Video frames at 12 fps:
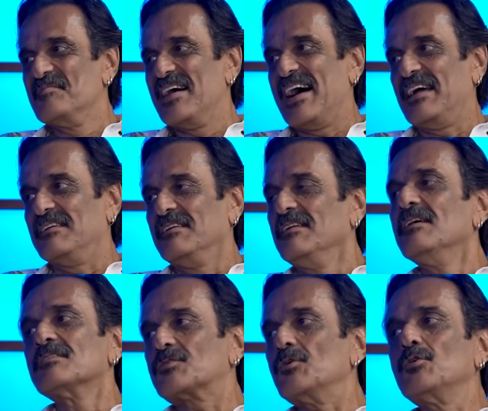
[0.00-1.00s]
man.
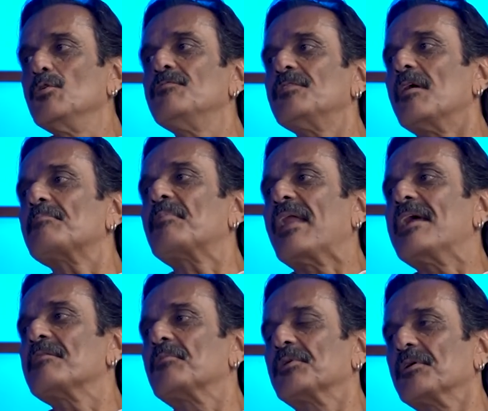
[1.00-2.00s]
So you've not
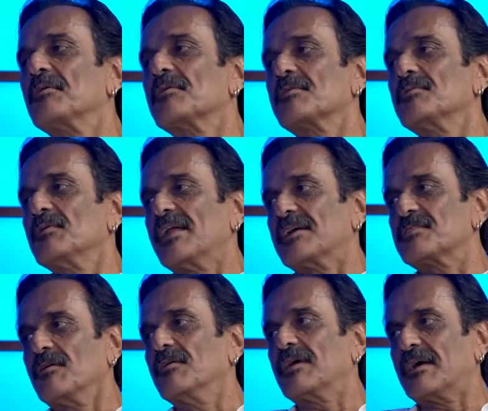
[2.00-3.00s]
planned what you're going to do next.
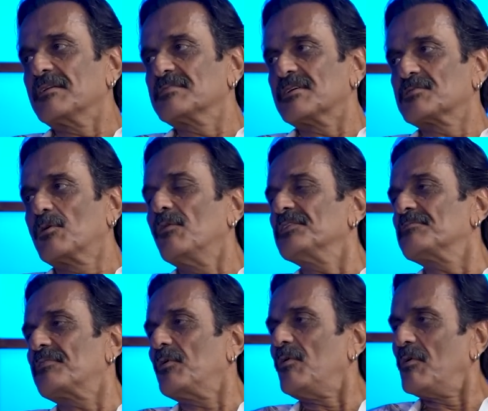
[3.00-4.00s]
You're going to kind of just go with the
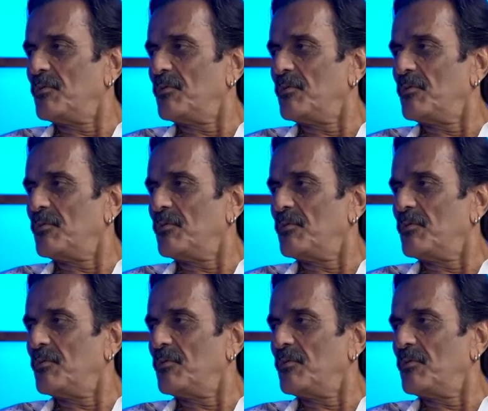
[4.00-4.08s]
flow or